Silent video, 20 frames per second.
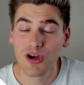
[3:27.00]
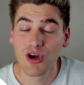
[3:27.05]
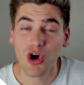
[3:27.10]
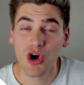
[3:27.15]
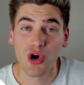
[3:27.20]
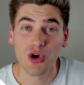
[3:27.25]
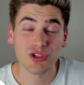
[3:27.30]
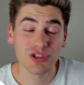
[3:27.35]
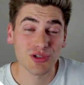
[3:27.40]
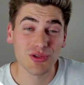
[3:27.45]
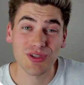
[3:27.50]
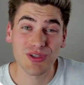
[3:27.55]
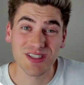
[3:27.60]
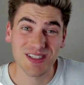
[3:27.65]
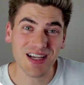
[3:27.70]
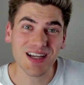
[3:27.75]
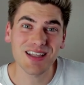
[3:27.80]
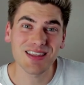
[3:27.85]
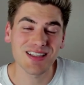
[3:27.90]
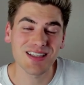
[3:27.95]
Also, the
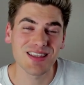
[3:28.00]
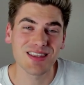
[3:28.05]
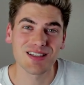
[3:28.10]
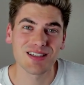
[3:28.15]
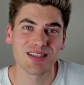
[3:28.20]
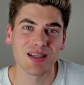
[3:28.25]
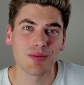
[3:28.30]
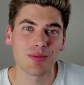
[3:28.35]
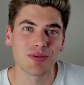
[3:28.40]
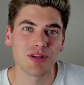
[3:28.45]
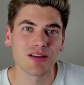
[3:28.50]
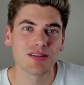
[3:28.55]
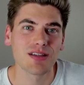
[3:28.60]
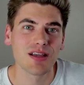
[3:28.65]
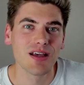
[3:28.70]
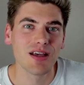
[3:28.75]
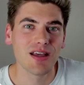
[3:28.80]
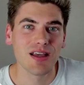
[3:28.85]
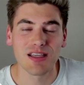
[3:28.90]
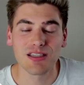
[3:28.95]
second thing this step does
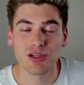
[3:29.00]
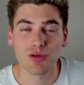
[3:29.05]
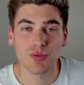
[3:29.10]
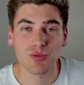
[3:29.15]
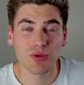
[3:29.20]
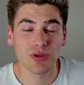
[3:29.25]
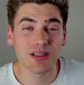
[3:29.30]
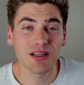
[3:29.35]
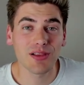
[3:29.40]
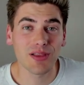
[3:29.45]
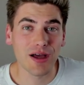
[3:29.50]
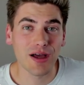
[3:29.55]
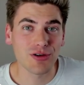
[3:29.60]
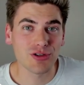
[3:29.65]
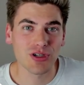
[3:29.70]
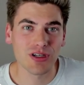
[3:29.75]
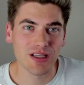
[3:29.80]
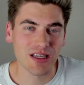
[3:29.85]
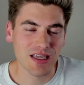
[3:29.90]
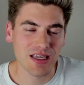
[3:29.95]
is it really allows you
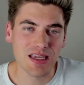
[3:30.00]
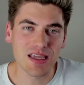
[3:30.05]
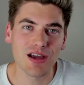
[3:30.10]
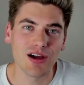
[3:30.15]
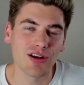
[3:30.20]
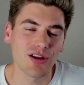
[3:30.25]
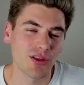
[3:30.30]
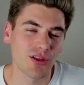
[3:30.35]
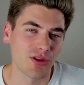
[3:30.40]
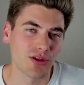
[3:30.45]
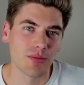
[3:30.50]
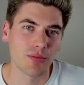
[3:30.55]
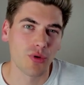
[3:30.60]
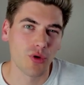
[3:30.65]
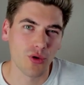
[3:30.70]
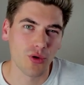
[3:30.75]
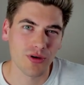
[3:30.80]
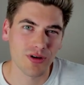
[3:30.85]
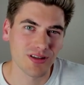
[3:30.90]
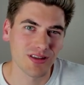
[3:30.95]
to key in on the
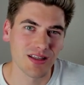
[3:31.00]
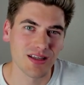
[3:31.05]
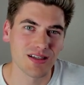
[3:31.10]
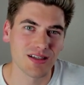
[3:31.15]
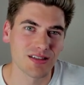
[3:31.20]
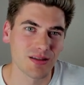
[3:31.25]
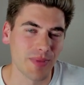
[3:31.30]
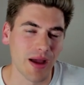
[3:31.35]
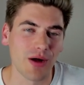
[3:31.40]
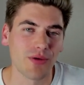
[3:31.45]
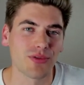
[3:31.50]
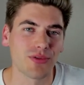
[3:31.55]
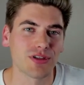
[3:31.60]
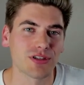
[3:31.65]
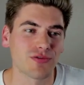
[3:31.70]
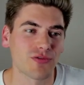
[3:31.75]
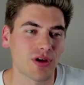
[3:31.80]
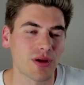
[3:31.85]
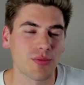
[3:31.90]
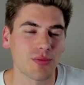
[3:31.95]
important things about this
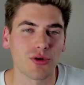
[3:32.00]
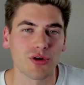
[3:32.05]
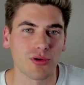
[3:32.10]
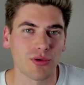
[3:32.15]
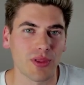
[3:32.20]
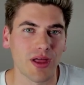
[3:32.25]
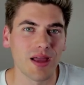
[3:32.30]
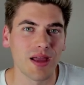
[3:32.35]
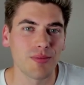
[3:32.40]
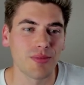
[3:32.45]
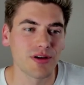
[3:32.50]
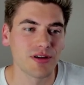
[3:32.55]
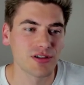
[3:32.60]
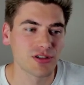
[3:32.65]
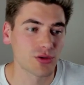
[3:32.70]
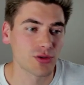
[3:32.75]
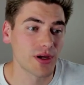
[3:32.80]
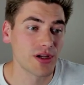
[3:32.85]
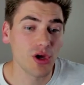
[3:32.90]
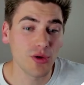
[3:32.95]
framework or library.
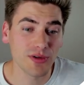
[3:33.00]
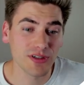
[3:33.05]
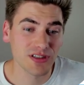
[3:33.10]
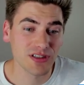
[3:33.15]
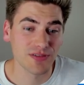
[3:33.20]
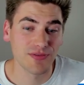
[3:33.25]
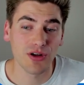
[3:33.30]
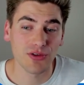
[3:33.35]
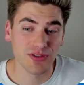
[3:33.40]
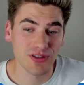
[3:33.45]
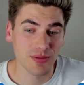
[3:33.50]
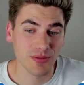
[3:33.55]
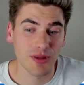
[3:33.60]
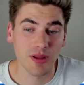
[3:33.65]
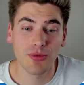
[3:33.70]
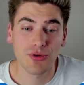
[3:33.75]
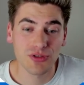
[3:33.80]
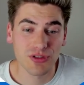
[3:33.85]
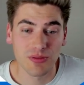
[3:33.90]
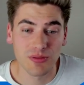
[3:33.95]
So I know with Svelte, some of the
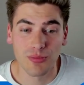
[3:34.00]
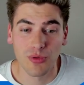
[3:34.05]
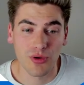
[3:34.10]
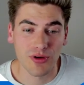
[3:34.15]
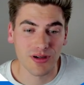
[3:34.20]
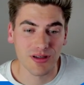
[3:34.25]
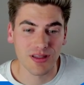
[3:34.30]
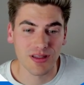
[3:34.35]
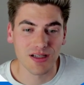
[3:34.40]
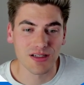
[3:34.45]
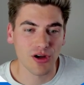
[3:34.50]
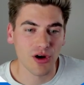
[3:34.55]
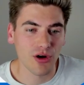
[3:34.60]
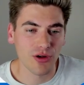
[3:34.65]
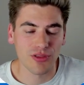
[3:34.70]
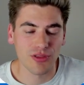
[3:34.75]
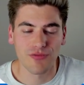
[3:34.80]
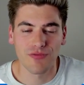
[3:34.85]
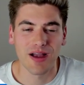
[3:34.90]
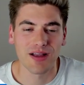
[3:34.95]
most important things are
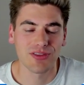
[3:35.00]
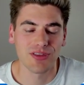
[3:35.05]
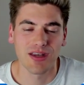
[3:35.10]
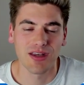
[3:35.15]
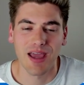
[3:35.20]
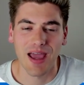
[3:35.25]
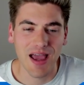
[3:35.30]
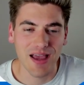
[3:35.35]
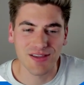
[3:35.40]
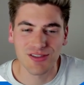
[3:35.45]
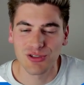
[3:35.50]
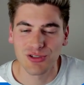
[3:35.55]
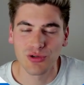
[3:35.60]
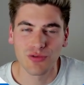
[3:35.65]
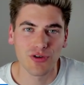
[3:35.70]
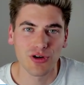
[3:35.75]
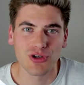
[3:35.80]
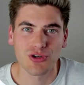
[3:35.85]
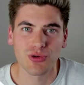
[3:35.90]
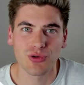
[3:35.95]
the fact that it has no
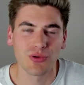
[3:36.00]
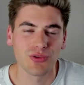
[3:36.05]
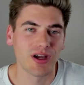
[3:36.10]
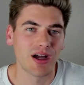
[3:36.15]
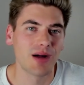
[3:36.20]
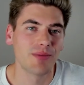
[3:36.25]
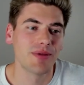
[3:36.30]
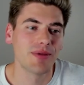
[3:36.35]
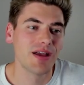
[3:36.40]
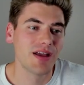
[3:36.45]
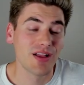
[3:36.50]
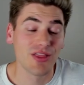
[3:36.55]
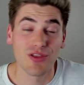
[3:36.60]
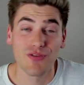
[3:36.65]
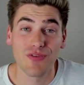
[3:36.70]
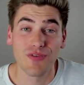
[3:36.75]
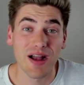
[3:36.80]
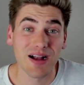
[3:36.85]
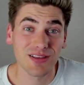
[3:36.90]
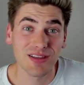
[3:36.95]
virtual DOM, the
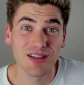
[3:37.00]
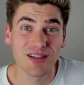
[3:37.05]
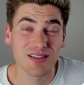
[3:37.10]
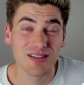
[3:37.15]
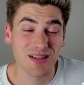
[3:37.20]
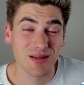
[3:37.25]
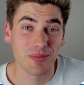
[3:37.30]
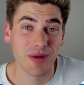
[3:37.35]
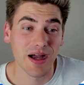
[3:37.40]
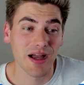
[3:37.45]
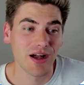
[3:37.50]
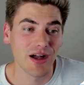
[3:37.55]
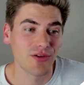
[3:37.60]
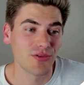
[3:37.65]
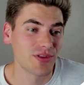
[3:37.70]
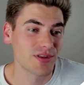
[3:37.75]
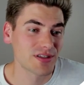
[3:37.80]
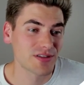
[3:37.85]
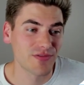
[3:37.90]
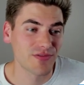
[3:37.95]
fact that it's compiled,
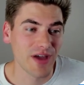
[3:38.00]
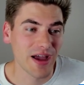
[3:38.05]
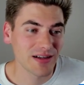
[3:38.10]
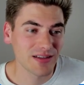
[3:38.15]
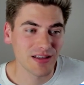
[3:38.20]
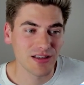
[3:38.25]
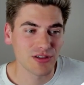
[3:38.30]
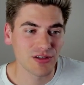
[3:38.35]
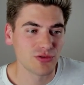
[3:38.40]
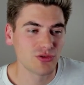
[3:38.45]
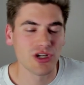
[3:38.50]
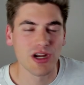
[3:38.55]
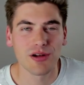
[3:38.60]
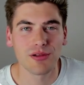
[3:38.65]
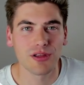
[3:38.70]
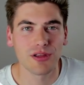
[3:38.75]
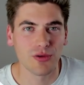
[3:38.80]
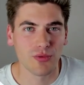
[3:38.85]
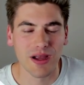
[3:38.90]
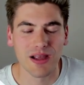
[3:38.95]
and the fact that you
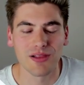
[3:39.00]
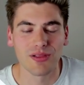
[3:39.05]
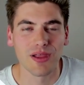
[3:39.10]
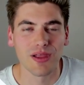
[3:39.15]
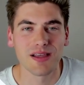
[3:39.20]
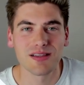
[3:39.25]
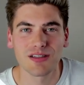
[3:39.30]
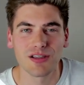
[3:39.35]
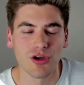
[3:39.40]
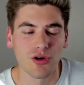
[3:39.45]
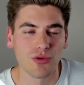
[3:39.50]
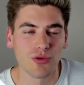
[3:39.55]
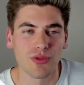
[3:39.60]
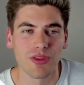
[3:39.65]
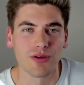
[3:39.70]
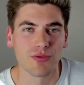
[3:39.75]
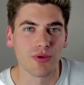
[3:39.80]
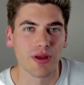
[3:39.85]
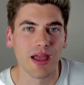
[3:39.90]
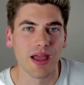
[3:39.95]
generally write less code
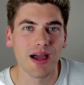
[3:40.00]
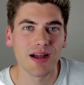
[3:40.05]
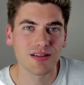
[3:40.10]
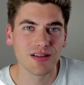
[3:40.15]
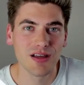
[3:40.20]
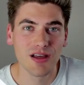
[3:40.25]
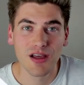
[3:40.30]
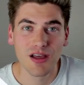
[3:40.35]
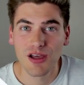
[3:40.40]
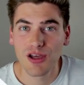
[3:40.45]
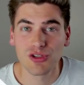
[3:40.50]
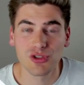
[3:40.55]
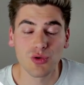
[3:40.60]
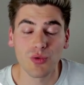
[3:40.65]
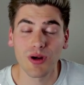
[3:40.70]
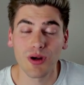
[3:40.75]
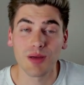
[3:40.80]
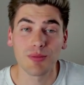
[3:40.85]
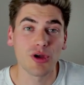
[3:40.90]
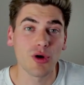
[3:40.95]
than React. So
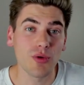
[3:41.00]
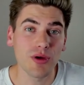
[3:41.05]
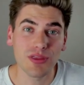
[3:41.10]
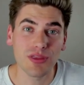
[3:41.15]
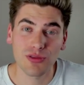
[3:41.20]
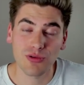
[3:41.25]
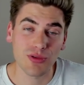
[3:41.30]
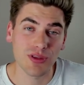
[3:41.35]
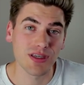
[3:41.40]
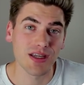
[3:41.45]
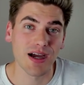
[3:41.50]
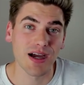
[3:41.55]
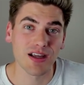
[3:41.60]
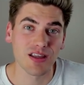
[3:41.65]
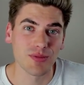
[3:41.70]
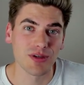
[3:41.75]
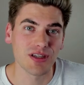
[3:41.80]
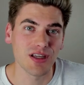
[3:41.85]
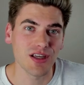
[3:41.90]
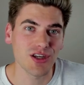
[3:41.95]
when I'm going through the
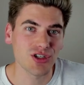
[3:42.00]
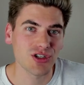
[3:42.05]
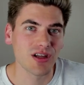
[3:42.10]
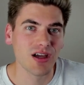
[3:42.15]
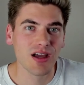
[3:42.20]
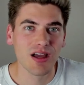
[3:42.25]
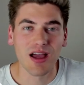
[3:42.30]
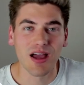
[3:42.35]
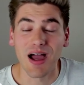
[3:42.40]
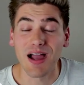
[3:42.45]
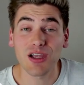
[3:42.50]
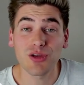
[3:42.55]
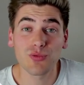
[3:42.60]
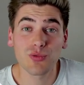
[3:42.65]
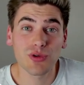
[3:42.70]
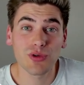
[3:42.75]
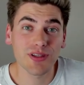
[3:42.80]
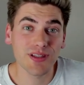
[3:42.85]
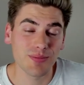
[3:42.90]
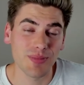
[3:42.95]
documentation, I can
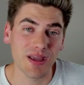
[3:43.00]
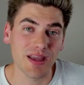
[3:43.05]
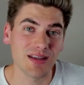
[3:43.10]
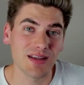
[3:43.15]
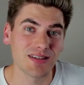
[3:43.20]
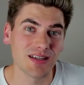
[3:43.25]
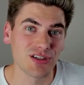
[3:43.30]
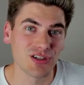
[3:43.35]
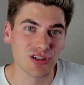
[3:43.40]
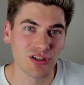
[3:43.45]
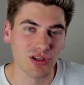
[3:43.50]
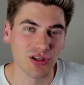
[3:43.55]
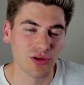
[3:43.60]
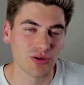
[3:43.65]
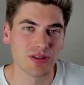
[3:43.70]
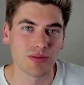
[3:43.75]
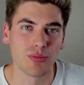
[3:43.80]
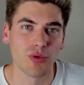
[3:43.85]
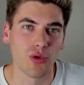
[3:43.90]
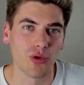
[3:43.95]
really pay attention to those
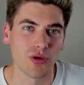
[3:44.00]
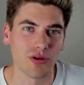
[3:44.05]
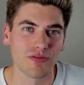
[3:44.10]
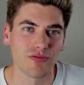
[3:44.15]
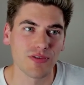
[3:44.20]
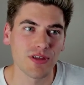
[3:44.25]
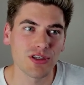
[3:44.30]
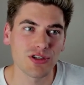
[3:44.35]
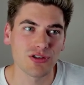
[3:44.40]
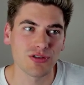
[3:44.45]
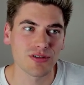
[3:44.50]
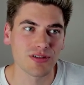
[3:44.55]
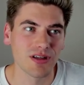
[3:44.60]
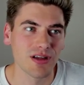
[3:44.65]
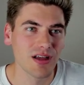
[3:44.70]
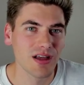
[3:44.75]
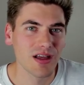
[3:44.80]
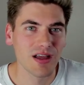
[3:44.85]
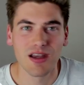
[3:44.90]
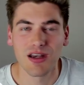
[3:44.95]
important features.
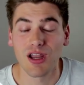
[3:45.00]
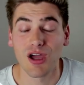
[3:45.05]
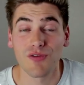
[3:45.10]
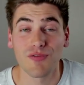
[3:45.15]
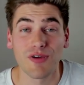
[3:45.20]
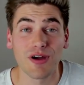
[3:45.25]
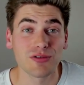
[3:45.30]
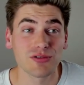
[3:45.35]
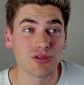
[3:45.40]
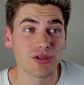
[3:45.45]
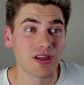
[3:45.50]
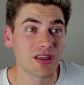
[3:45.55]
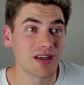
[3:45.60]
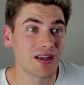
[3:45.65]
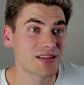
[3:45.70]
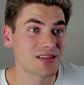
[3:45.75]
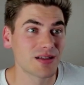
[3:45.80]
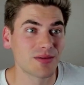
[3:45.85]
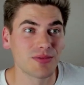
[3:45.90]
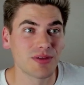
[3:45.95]
Now, if I was looking at
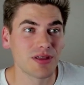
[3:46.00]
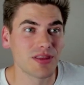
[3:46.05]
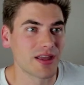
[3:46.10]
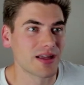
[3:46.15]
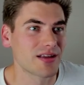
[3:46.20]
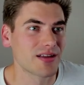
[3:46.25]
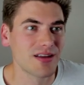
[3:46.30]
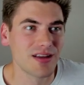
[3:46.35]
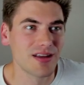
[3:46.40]
something like